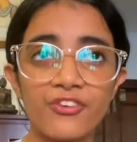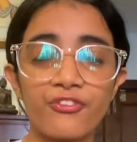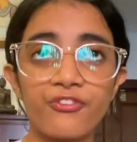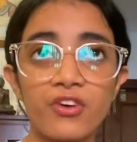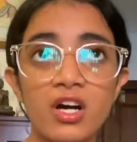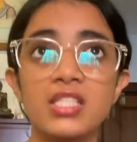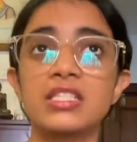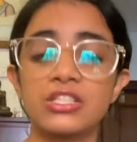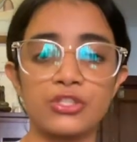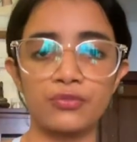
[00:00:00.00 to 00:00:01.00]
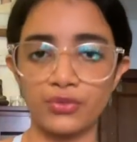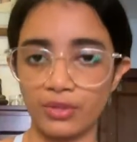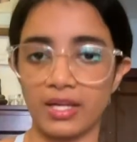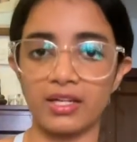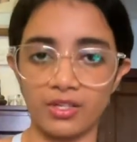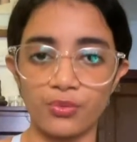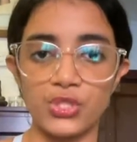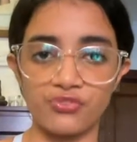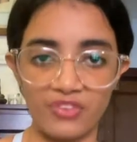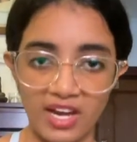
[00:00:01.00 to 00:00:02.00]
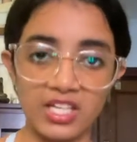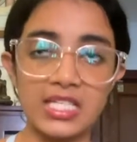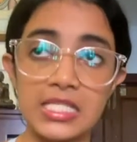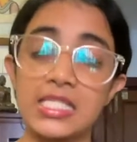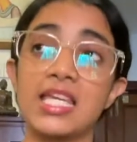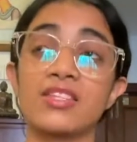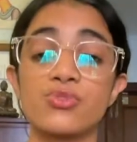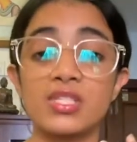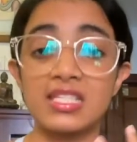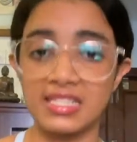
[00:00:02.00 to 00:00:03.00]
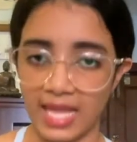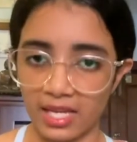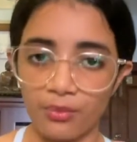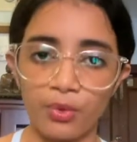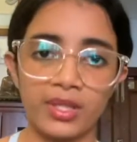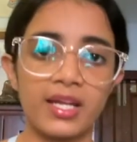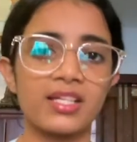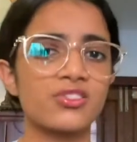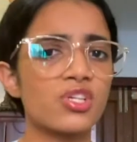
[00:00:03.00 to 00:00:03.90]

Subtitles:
first interview that I did was very easy, and this was the second one that I did.